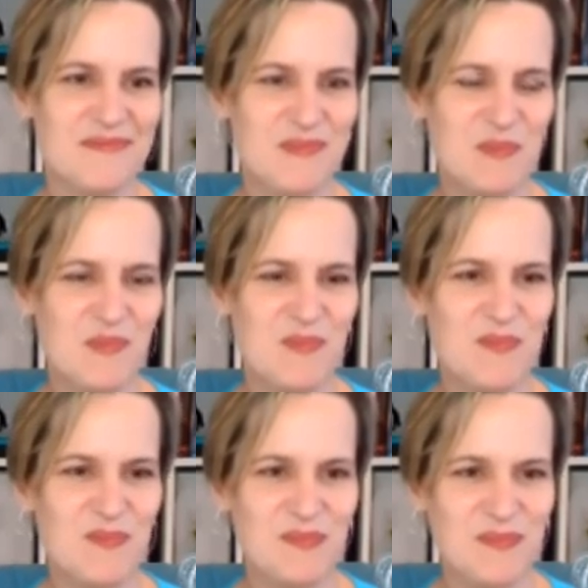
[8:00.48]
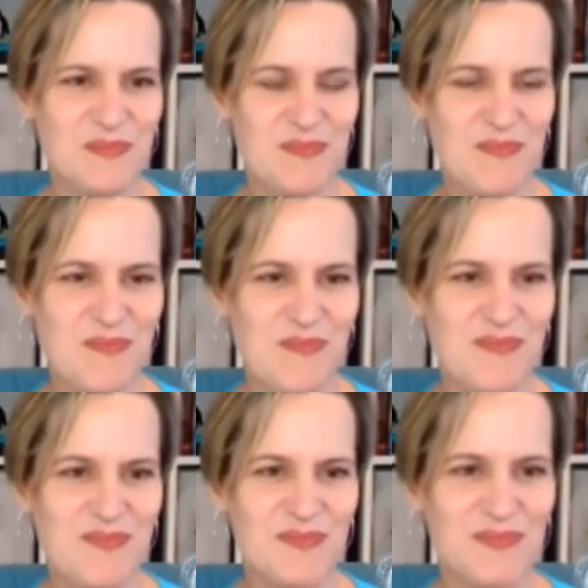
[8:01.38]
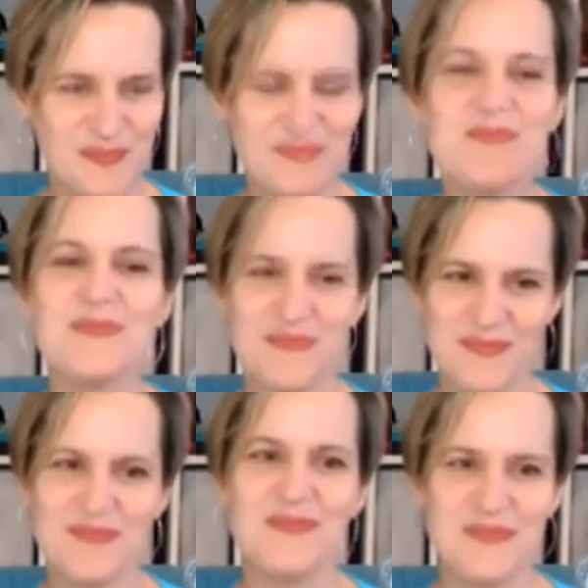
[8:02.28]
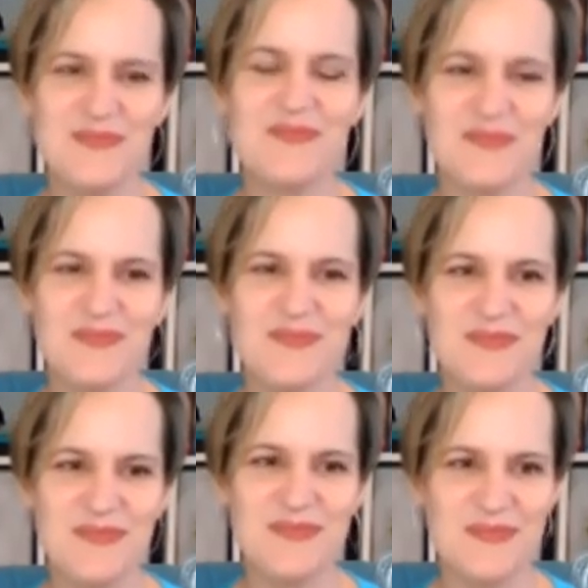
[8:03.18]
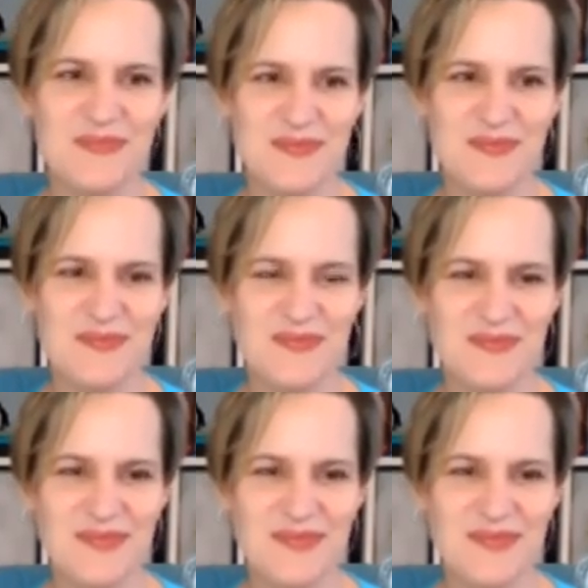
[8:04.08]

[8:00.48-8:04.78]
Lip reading: The person shown says nothing.